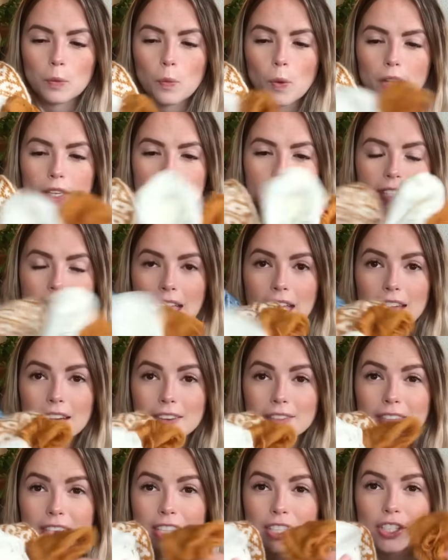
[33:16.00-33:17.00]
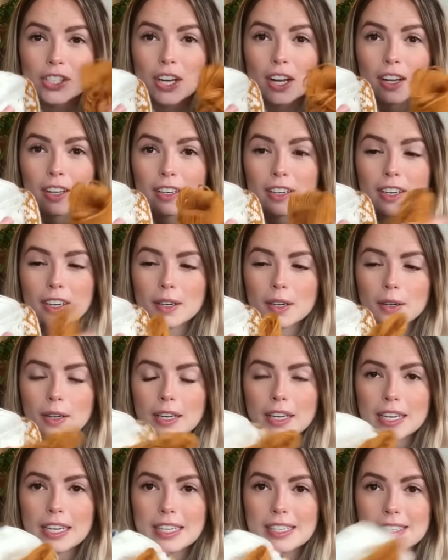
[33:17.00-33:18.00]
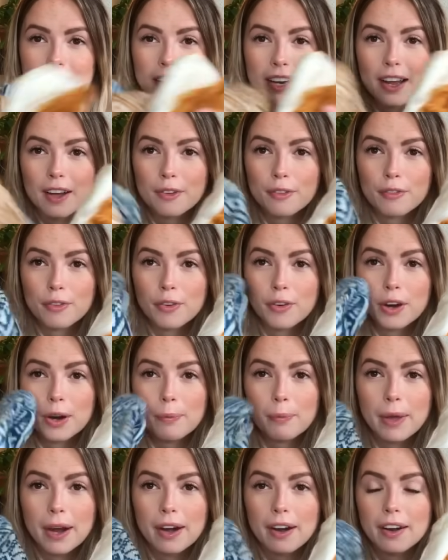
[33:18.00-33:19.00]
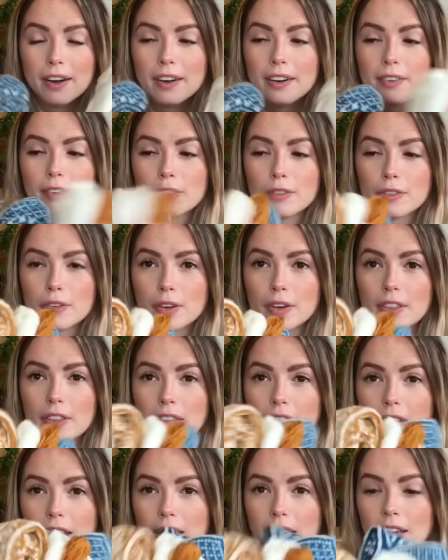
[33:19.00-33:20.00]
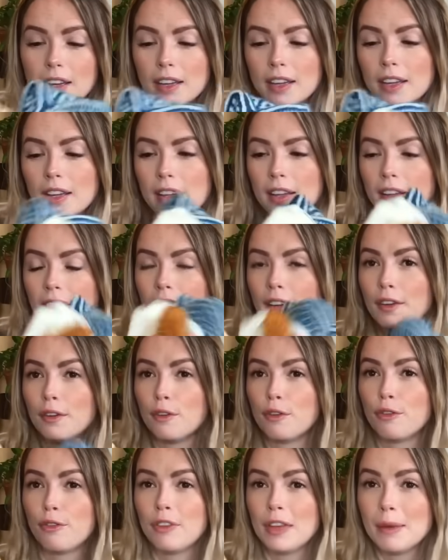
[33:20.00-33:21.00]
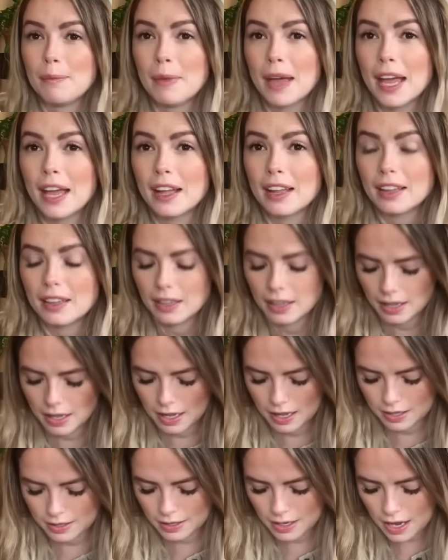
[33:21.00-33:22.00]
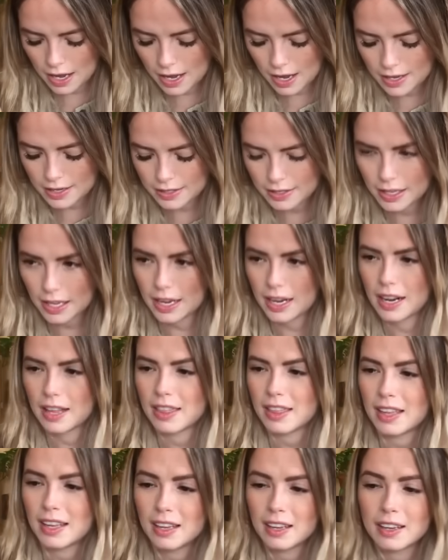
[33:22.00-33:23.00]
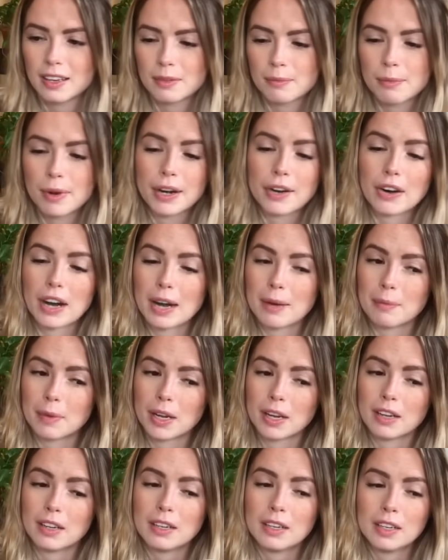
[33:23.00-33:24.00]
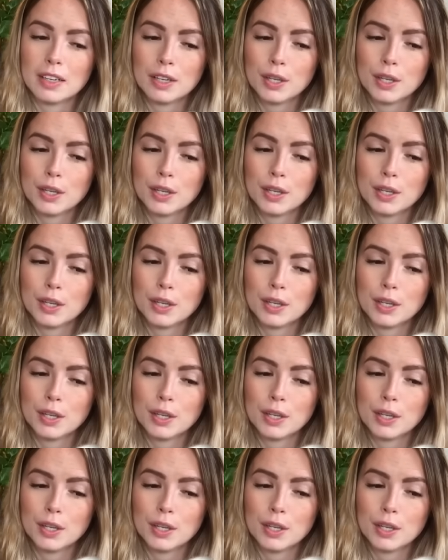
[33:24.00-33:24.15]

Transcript: one skein of each color is enough for a pair for the female size, and I think my grandma